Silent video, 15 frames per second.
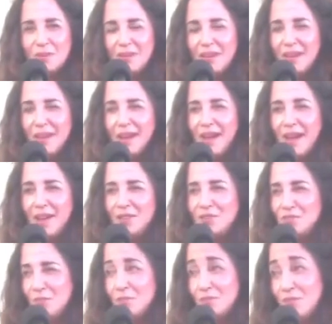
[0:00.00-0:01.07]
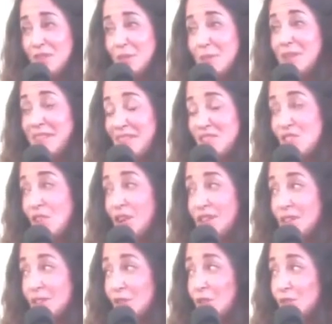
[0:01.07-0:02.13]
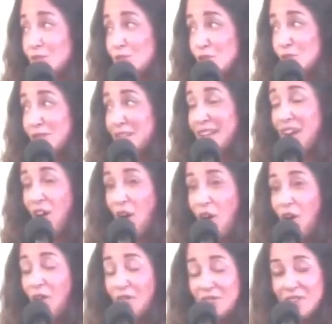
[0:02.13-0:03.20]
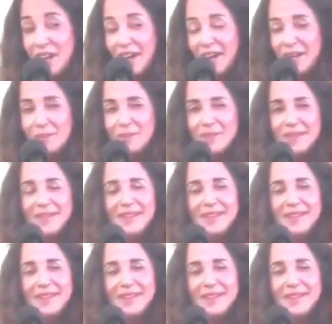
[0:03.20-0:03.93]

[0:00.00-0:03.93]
But I used to really be that shy little girl journeying all the time.